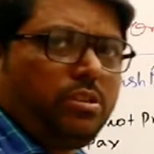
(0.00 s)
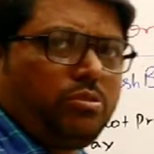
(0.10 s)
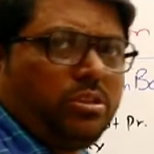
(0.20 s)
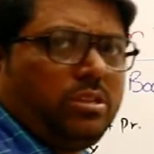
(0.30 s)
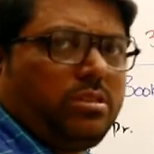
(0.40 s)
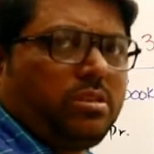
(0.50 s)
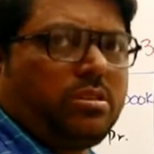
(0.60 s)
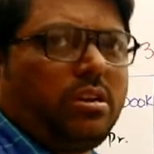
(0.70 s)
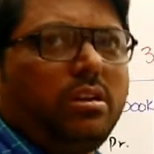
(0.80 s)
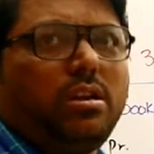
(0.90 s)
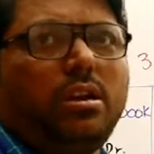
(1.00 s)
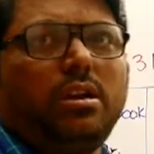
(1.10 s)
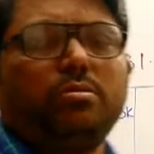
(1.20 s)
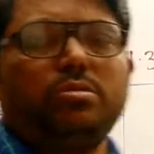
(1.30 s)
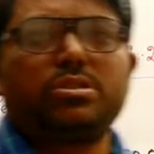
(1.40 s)
That's all. We
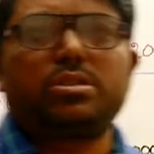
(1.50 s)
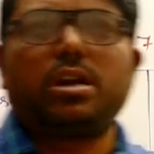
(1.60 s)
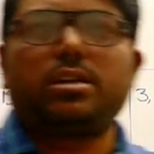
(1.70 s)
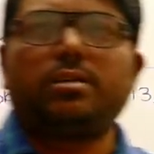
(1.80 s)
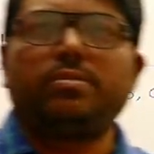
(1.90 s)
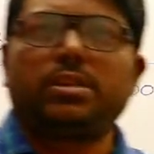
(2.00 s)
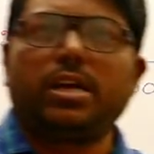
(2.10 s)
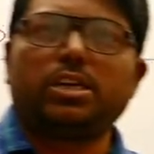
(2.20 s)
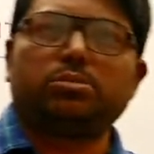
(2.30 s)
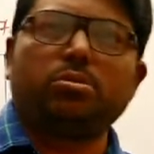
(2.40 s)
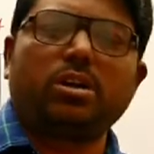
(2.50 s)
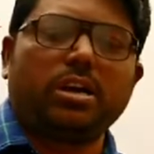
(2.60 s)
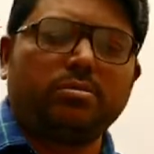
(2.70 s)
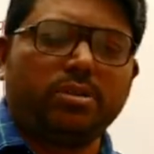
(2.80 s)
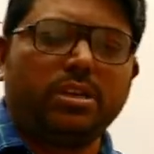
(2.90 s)
started with cash book and we
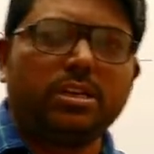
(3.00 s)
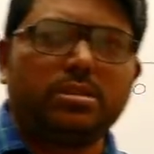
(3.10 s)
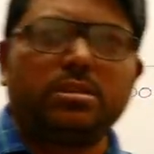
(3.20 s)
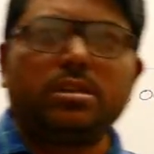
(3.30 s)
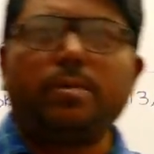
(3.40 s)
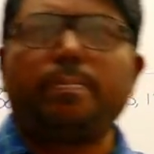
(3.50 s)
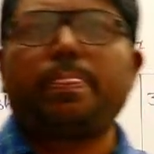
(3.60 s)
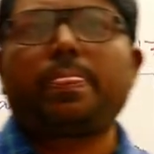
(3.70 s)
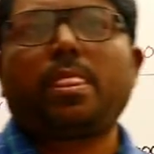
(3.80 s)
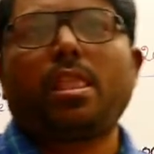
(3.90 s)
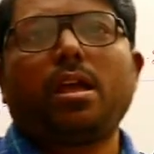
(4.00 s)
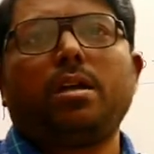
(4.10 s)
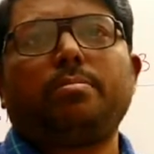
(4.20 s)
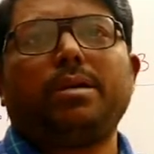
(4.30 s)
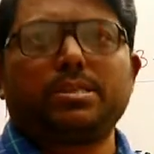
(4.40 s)
reached the
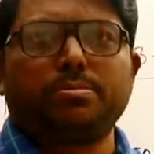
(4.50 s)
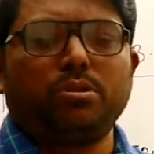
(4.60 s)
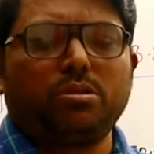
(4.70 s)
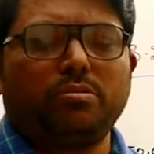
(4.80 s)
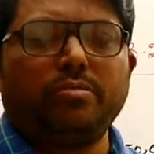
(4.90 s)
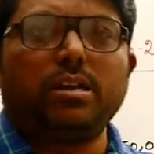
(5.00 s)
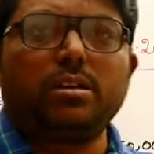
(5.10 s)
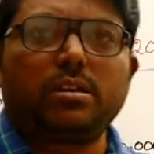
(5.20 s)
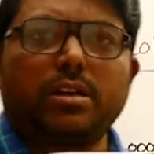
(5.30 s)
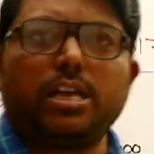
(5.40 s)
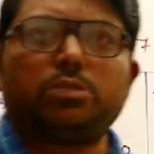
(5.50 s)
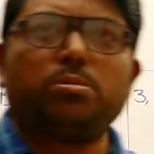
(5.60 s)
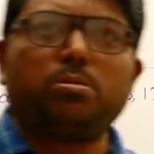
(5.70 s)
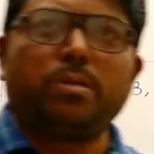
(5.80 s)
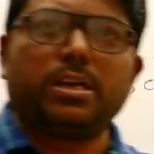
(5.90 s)
passbook. When cash book
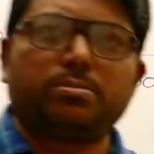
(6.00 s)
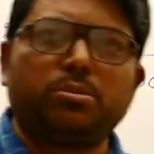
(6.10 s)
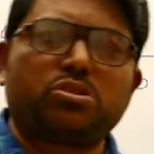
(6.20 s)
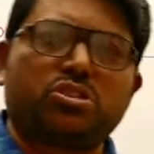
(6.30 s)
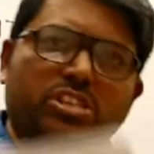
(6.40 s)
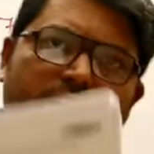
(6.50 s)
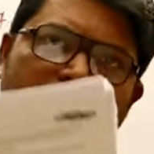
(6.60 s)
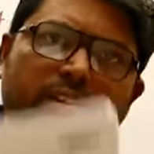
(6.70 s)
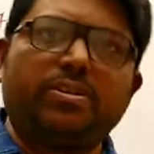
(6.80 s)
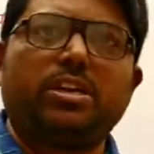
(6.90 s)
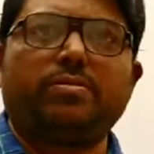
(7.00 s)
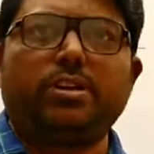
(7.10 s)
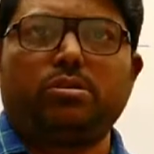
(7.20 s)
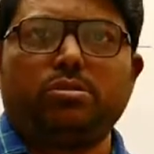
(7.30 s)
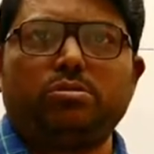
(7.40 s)
passbook straight away given to
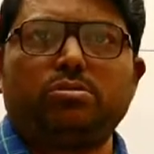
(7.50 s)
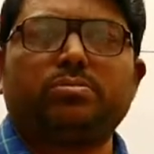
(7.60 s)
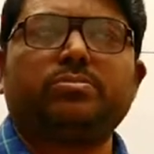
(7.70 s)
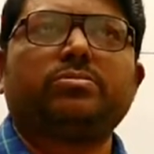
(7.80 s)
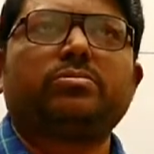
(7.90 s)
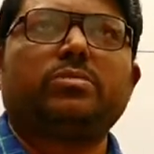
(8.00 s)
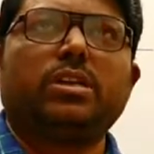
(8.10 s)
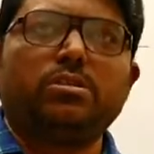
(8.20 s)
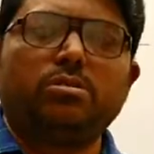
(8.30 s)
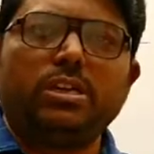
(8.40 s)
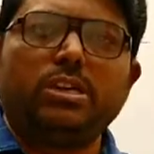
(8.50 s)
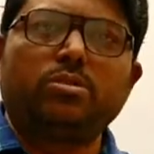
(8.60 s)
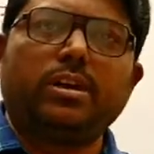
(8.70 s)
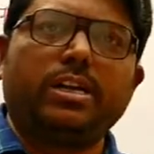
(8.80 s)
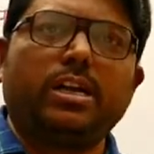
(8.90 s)
you, then you need to
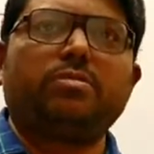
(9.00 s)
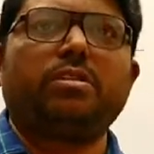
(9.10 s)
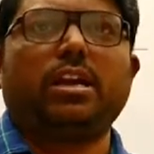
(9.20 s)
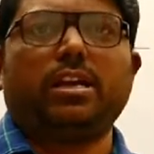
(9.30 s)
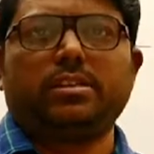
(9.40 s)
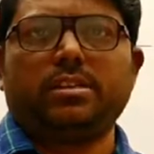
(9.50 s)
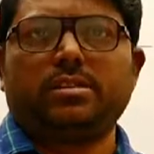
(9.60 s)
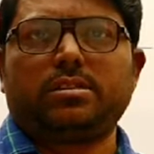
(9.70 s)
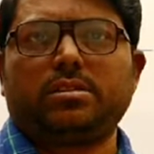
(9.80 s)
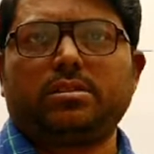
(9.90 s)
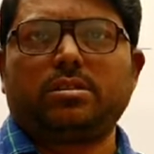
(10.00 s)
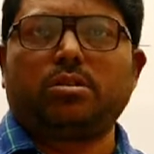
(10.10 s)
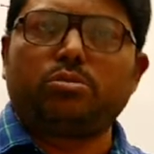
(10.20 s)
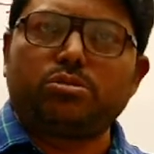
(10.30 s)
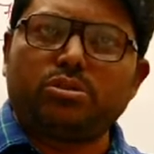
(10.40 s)
identify like this. The
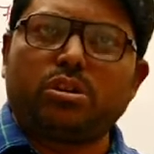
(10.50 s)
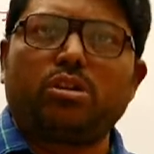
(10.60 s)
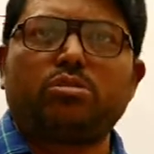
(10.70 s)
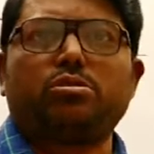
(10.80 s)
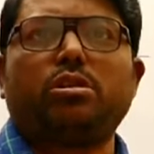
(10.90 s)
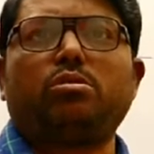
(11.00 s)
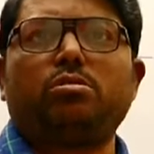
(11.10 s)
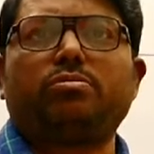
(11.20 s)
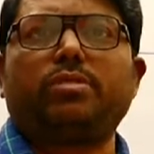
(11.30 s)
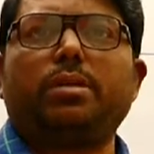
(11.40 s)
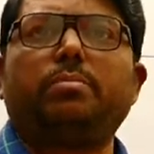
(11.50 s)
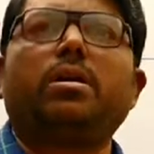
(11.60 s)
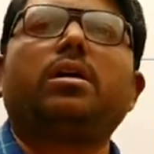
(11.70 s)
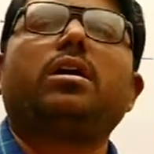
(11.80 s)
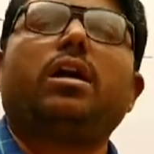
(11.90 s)
question also you have to frame
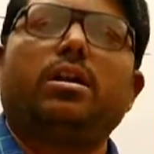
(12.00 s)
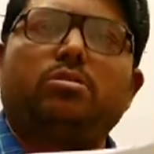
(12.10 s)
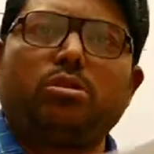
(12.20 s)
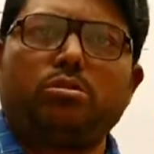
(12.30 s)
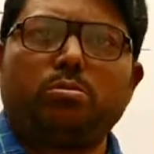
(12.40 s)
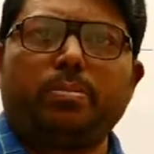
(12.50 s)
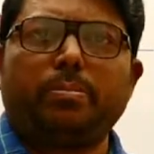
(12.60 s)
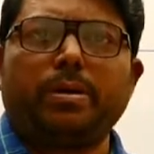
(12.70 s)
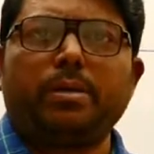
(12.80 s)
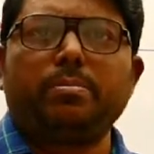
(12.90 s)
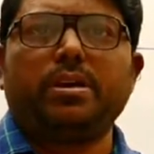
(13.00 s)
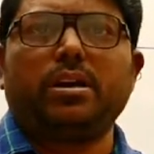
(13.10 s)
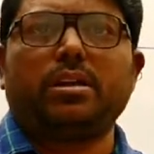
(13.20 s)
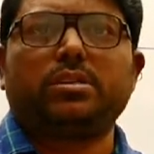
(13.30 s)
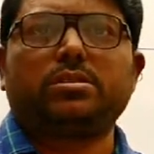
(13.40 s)
and you have to prepare a
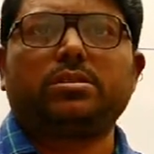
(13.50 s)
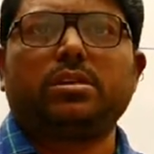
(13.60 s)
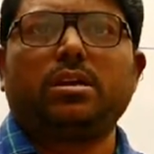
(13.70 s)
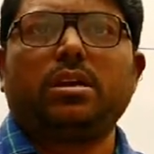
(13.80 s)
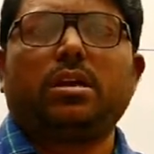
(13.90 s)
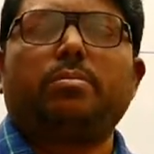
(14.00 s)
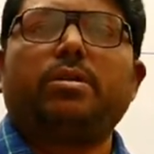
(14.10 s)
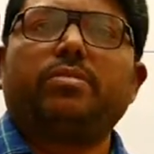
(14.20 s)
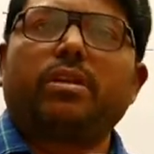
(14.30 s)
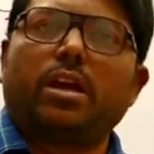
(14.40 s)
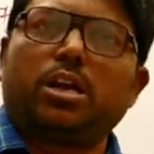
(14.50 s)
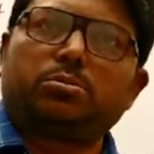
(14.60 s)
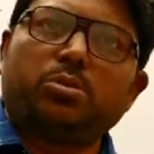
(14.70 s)
BRS. But when cash book and